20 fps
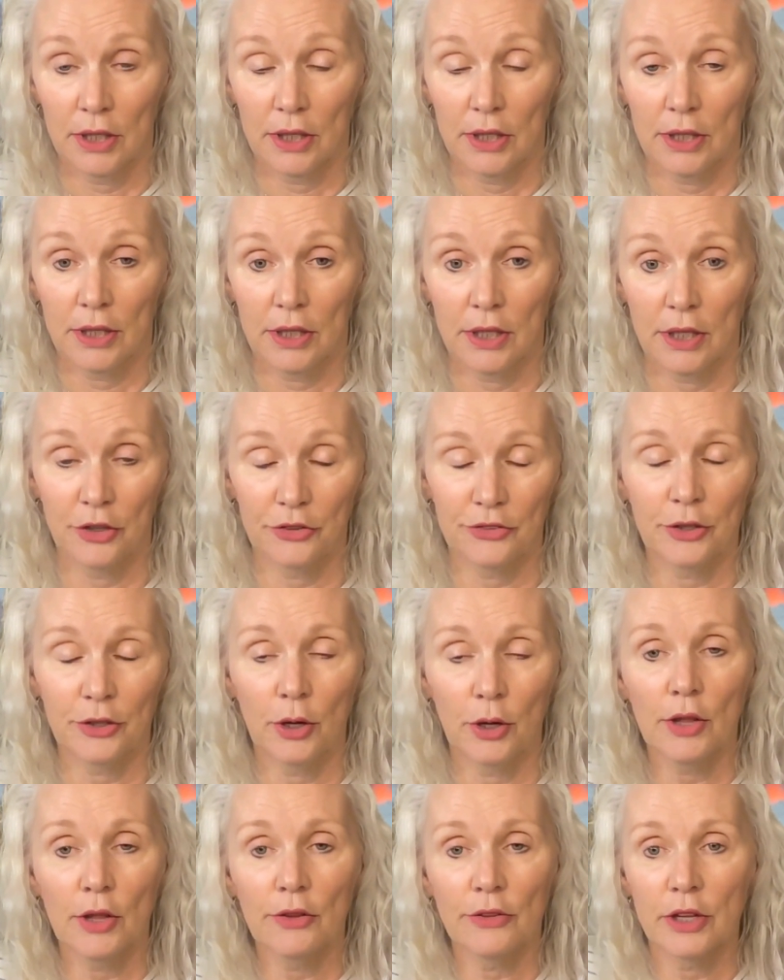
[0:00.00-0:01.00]
is,
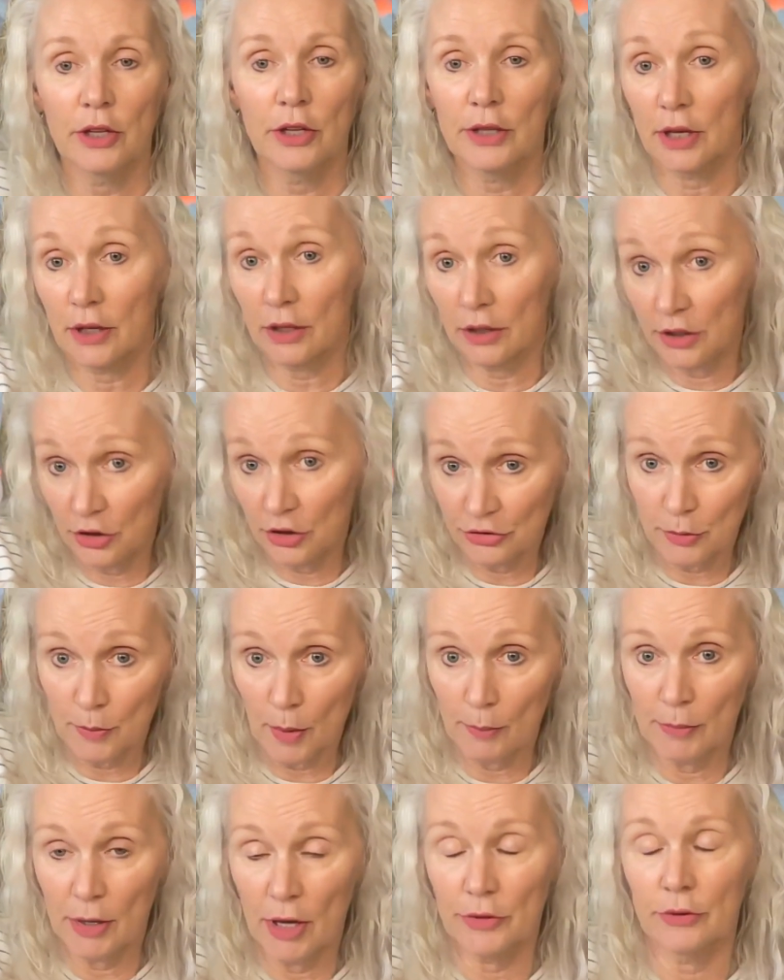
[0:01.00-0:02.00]
other than like initially
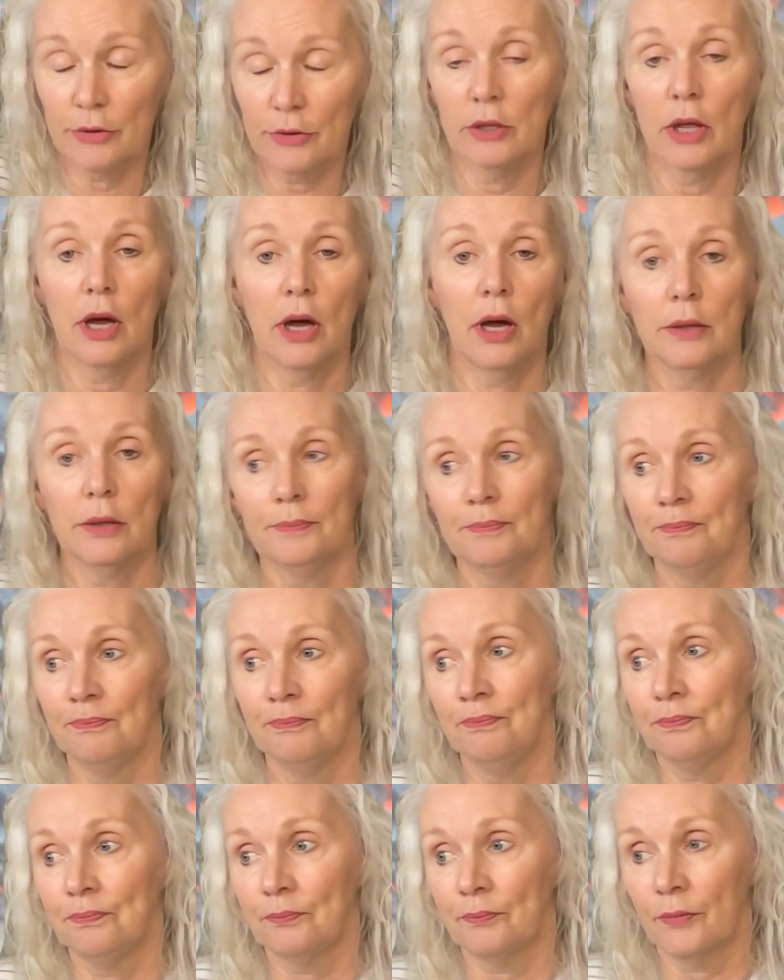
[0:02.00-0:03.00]
my mother-in-law,
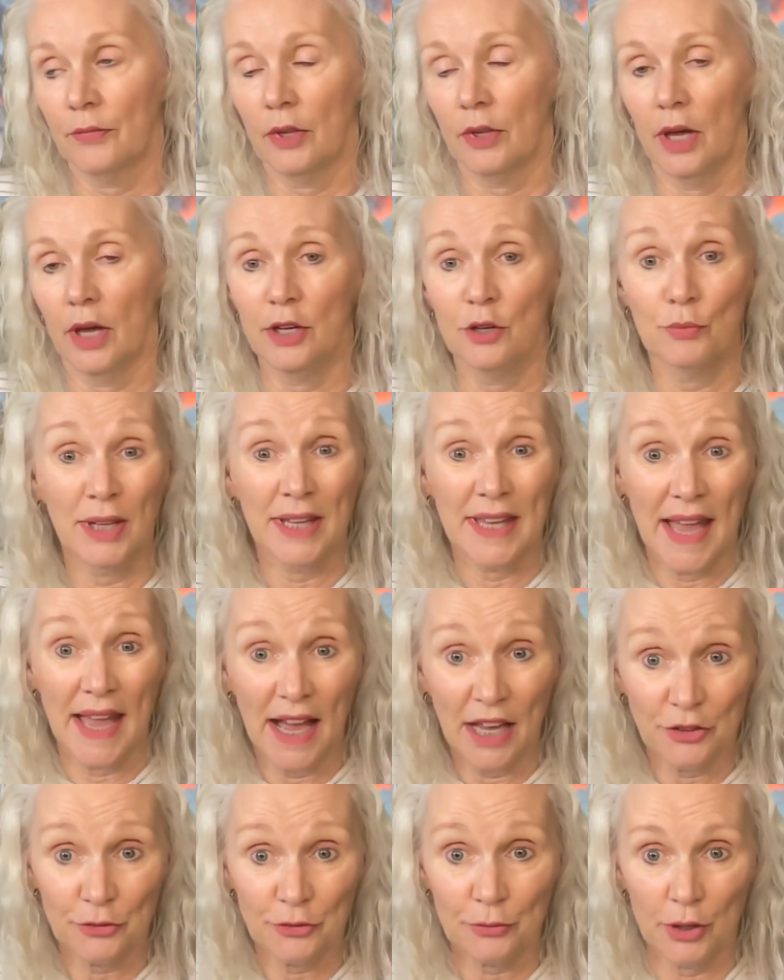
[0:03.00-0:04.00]
I didn't really
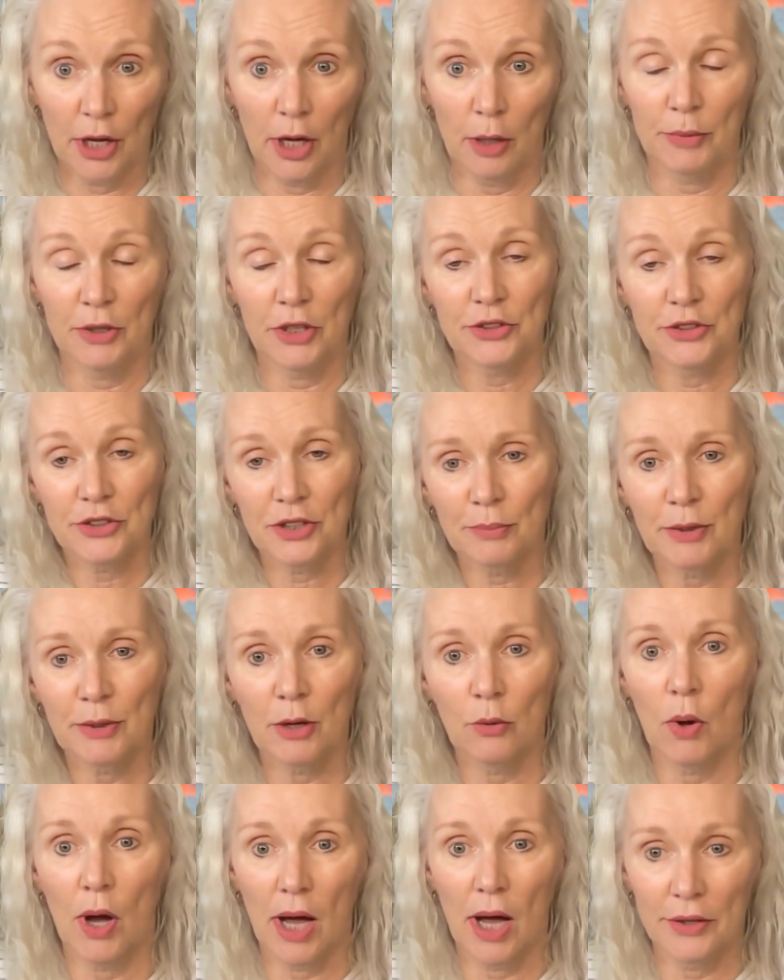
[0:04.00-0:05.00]
ask for help. And it took me
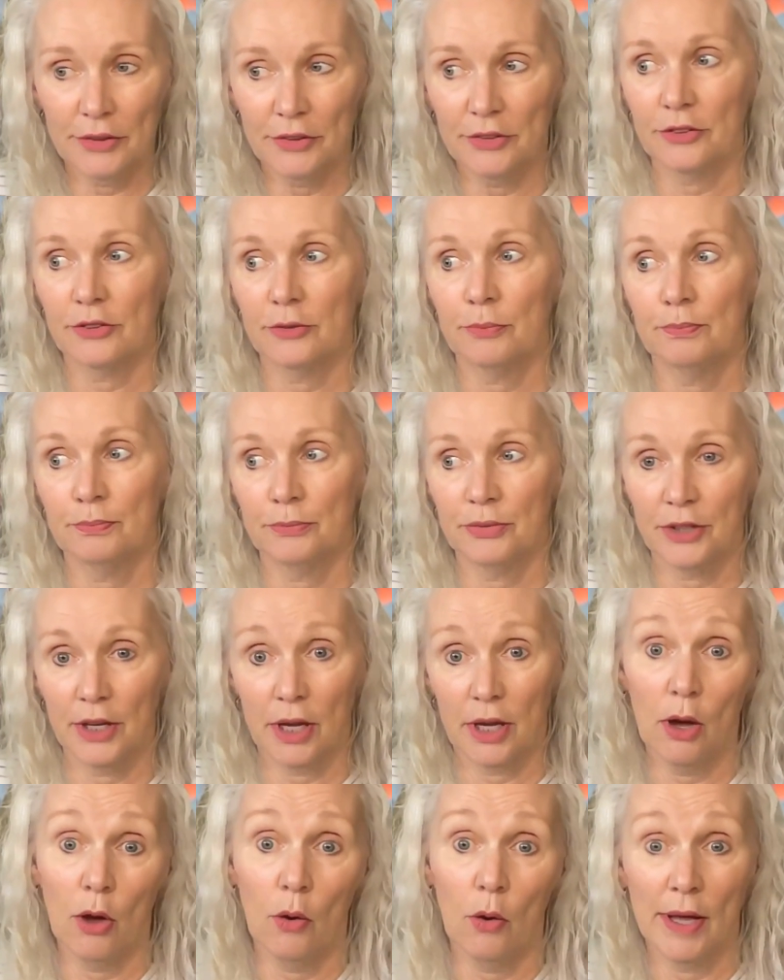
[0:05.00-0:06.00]
a while to just
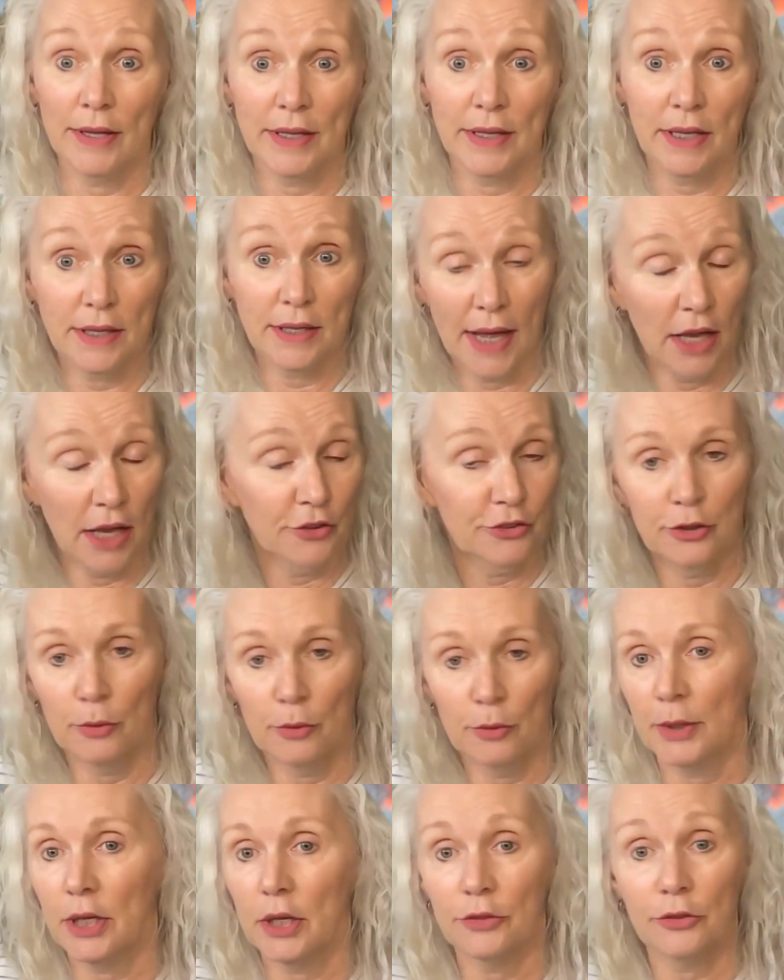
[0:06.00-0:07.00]
say, oh, I need to ask
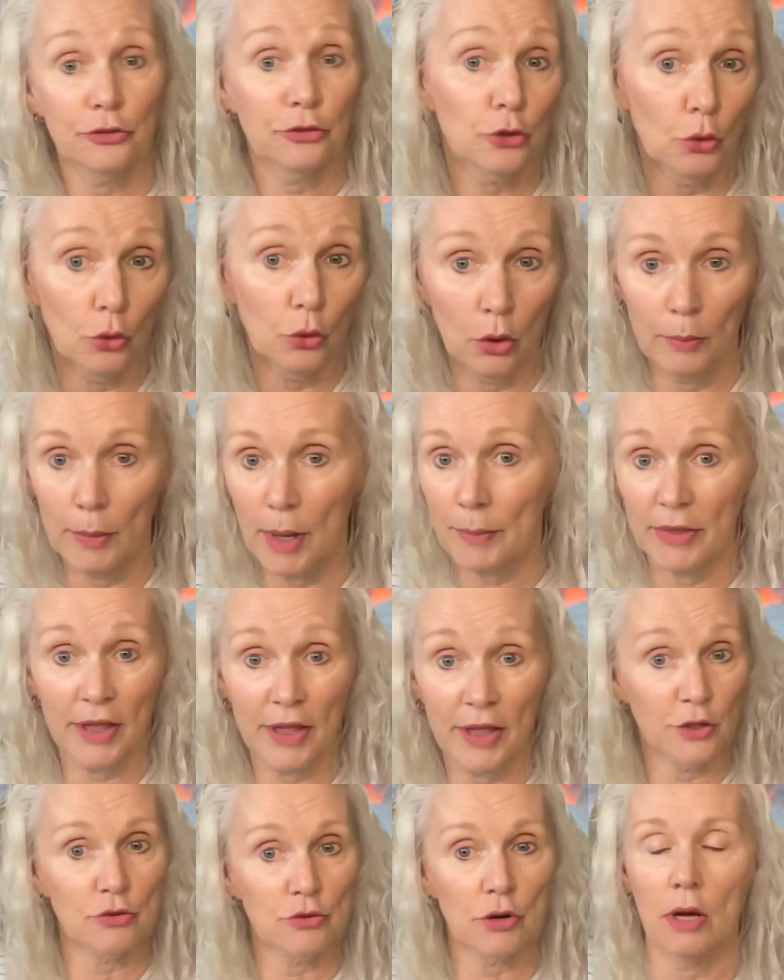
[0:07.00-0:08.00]
somebody at the school. Maybe they
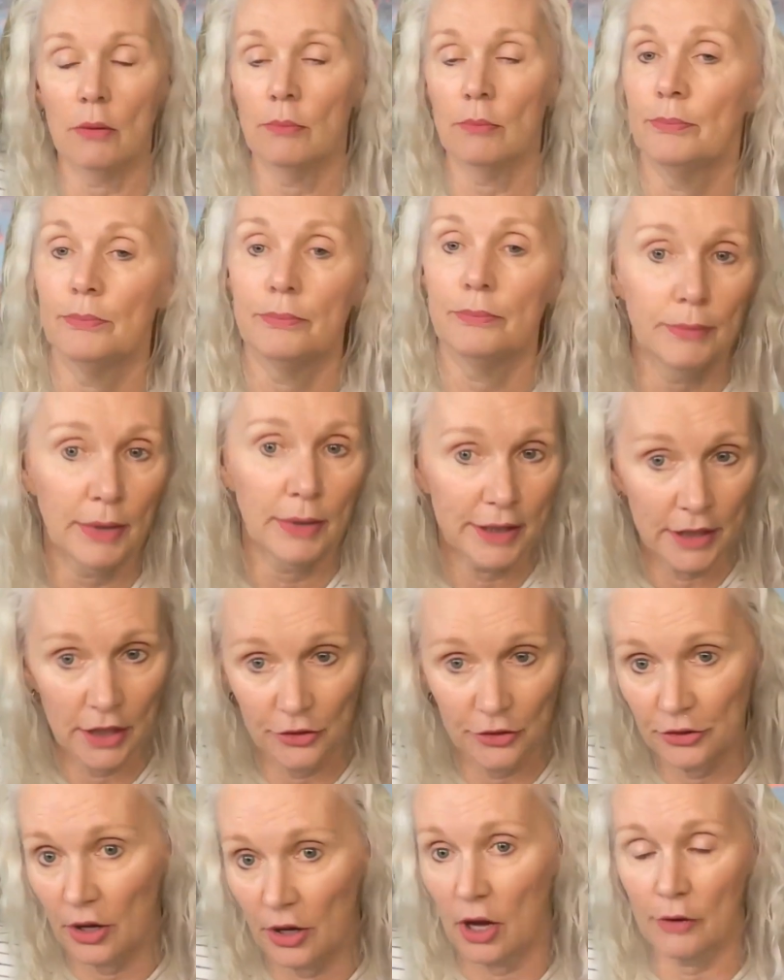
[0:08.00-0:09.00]
can drop my
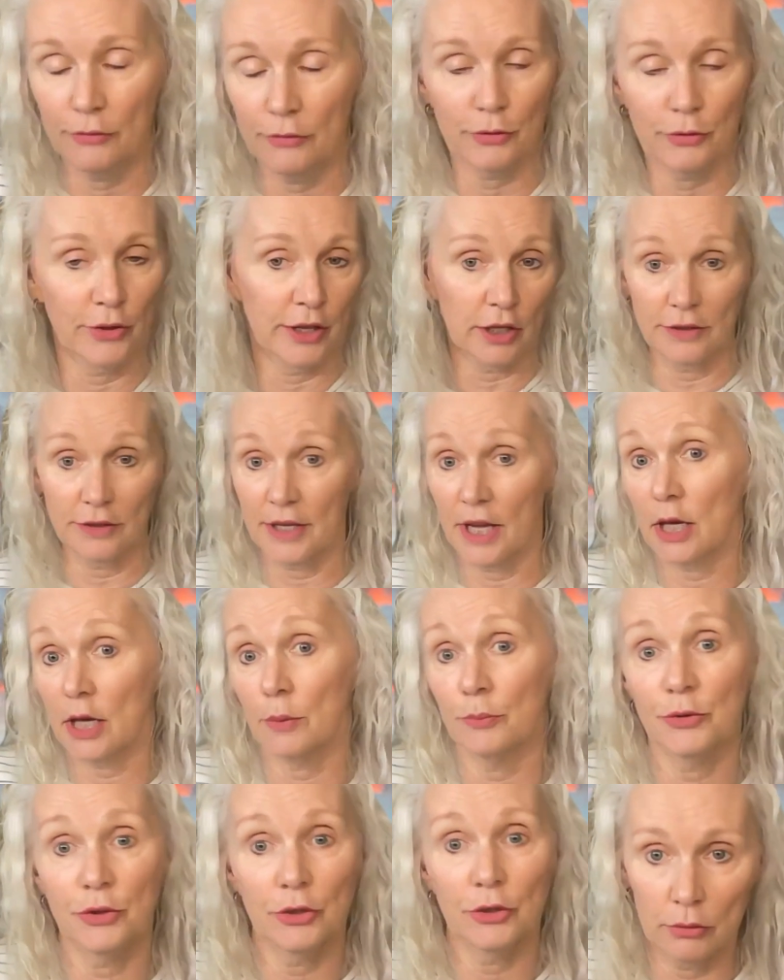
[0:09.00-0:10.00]
kids off, or they can take
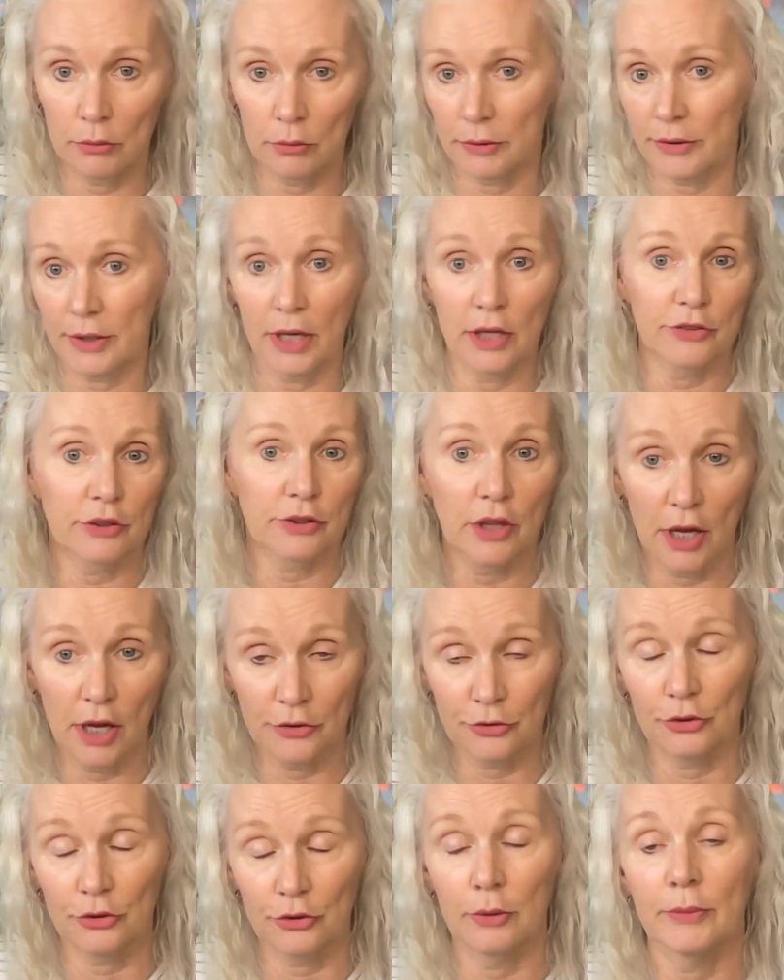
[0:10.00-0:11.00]
them to a dance
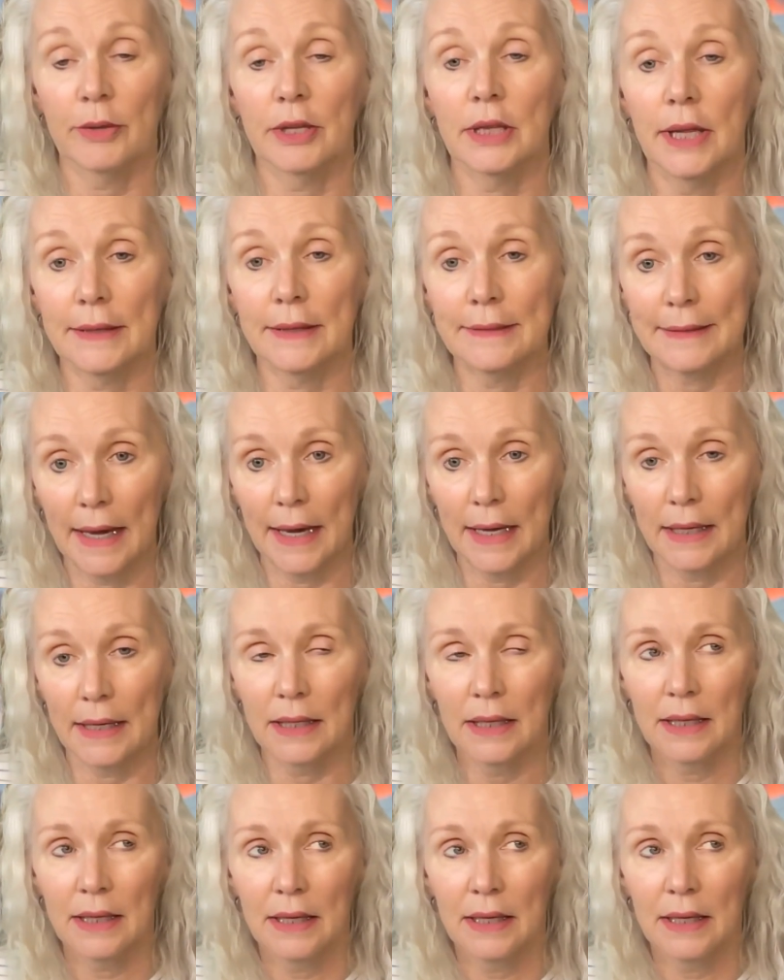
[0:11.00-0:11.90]
class or something like that.